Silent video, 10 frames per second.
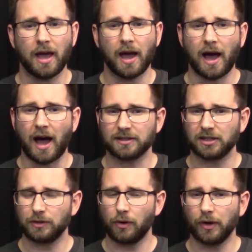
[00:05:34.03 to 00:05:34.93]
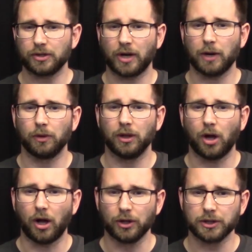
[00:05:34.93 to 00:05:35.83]
Access to Heroic Strike will
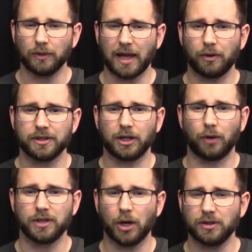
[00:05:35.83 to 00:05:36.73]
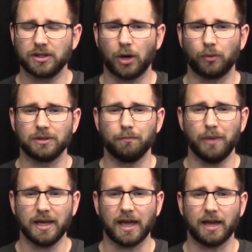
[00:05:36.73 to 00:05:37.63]
also allow her to go toe to toe with some
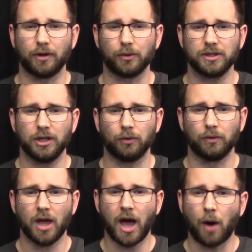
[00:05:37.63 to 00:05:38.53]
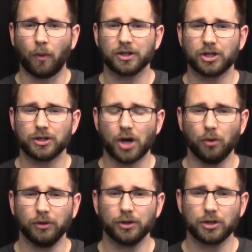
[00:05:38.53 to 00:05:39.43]
bigger heroes too, while she is
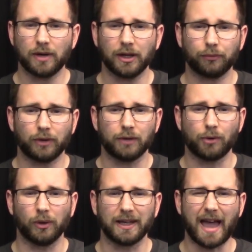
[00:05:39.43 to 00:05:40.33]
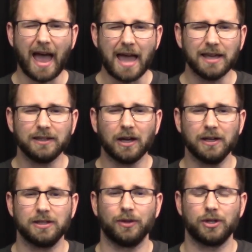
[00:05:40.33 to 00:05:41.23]
only on strength 3, rolling 8
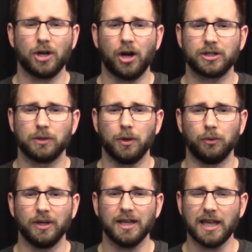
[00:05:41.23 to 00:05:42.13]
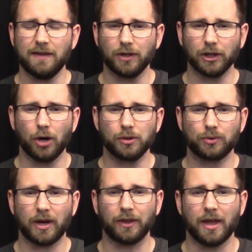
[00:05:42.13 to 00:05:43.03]
dice on the charge to wound, even at low
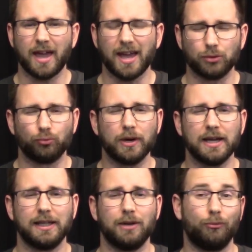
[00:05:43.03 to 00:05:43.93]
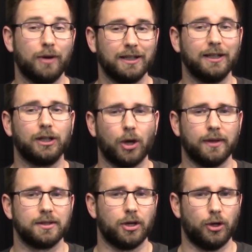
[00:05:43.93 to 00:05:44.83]
strength, is really
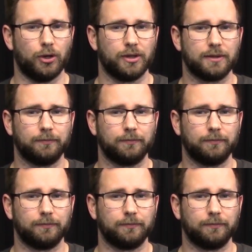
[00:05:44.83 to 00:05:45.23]
going to hurt.